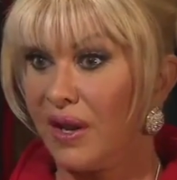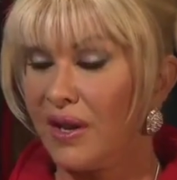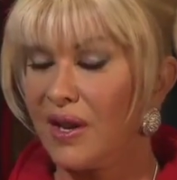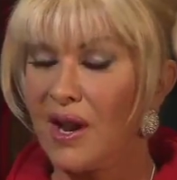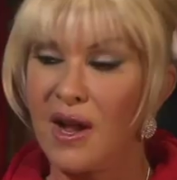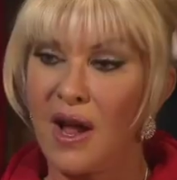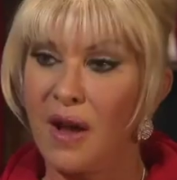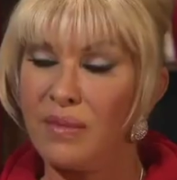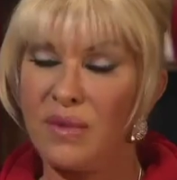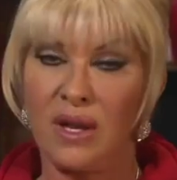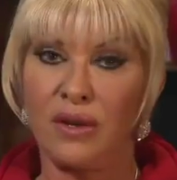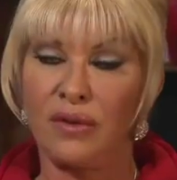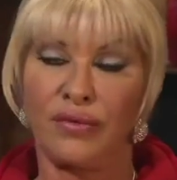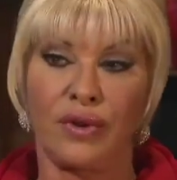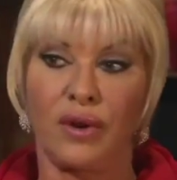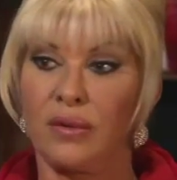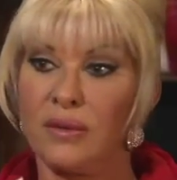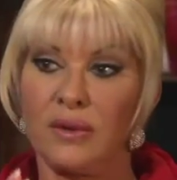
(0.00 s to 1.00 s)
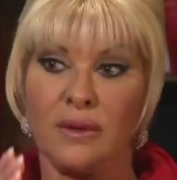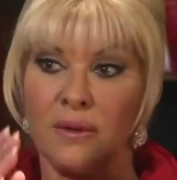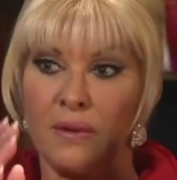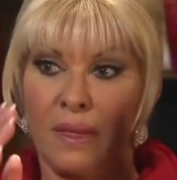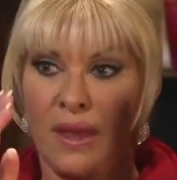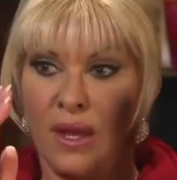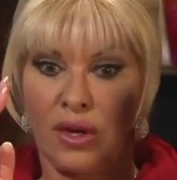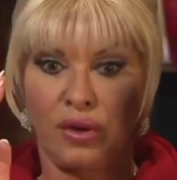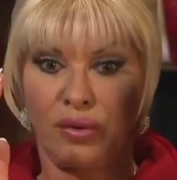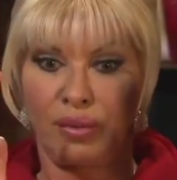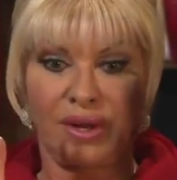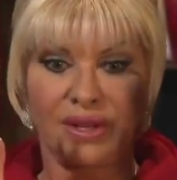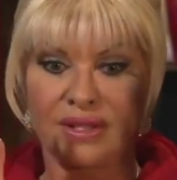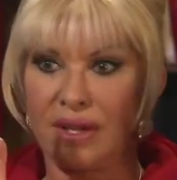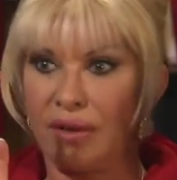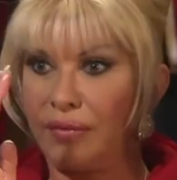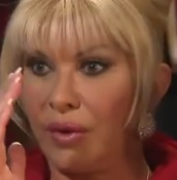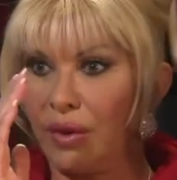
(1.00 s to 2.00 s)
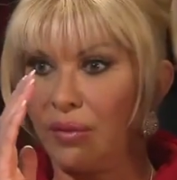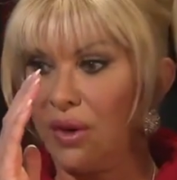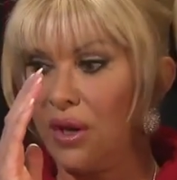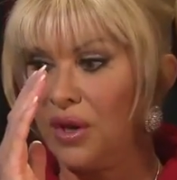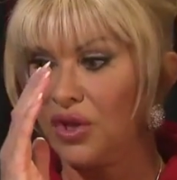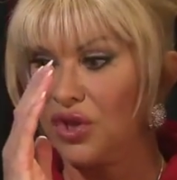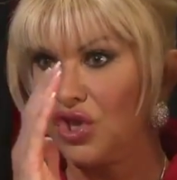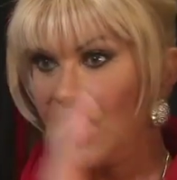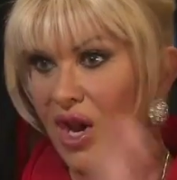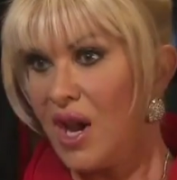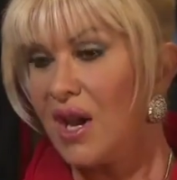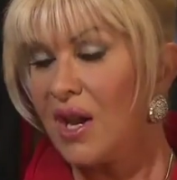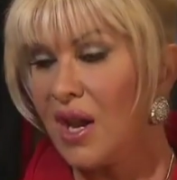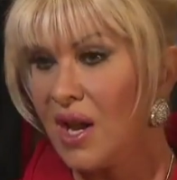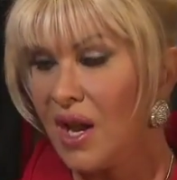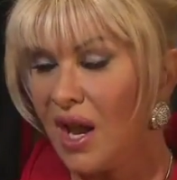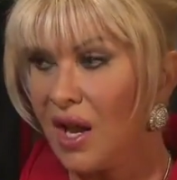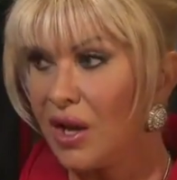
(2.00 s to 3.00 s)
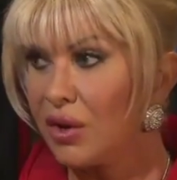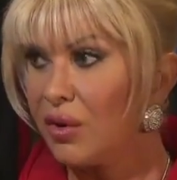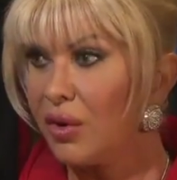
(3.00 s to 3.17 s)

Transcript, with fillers: it all, Ivana Trump issued a statement of her own today